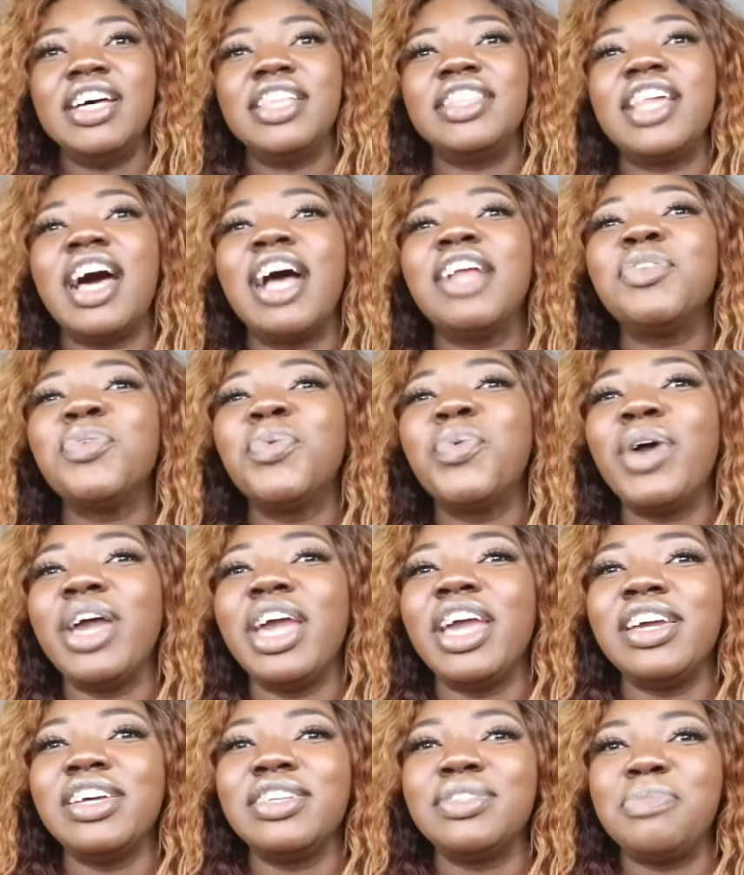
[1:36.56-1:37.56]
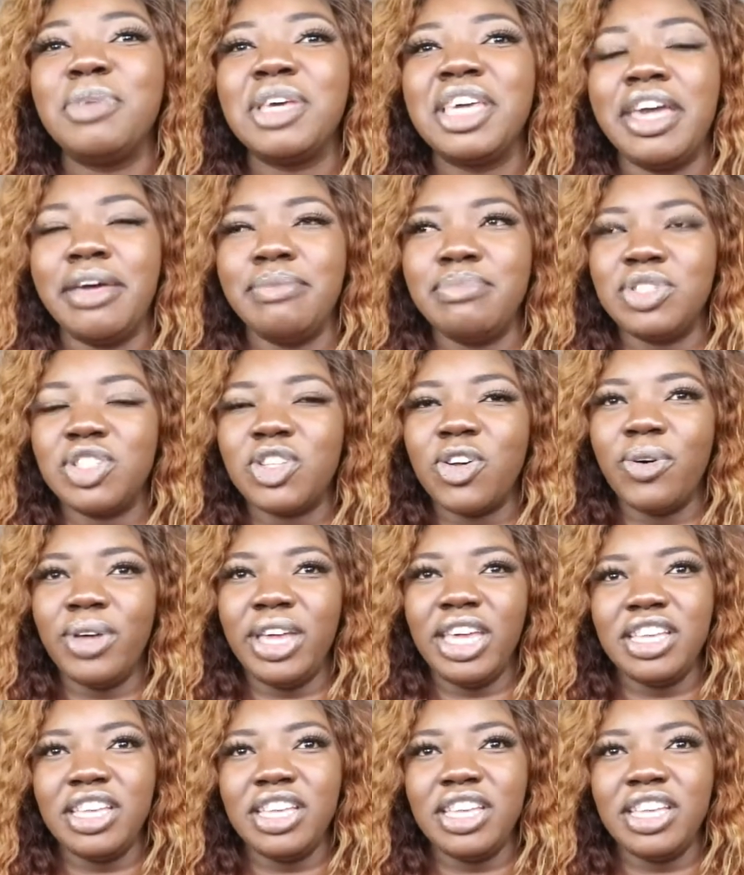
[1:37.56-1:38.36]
That way it became so